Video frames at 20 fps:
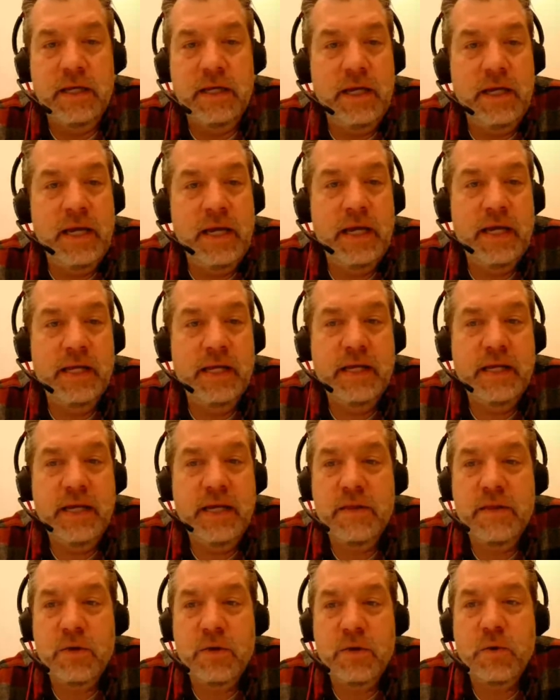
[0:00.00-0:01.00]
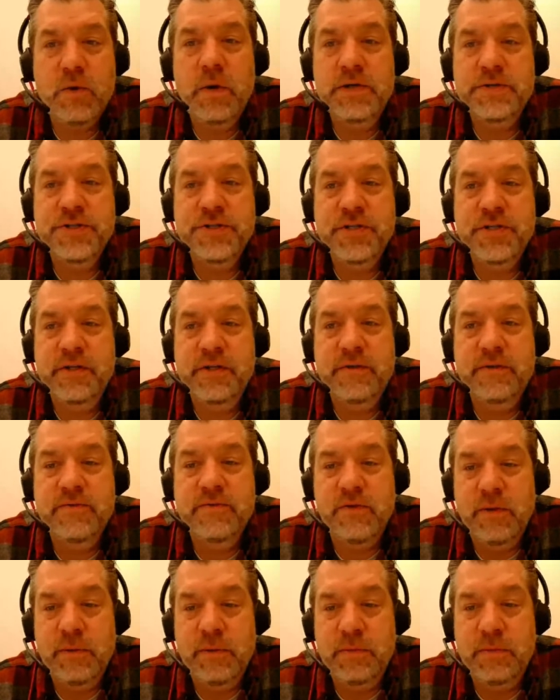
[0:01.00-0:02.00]
Any other questions
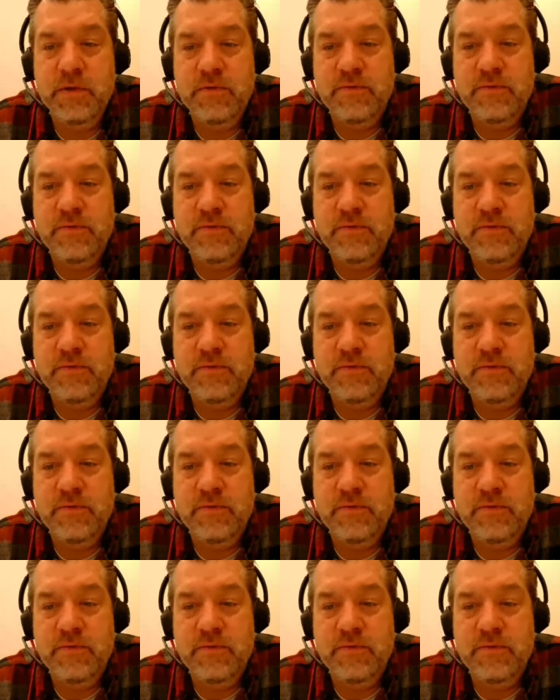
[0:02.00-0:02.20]
from you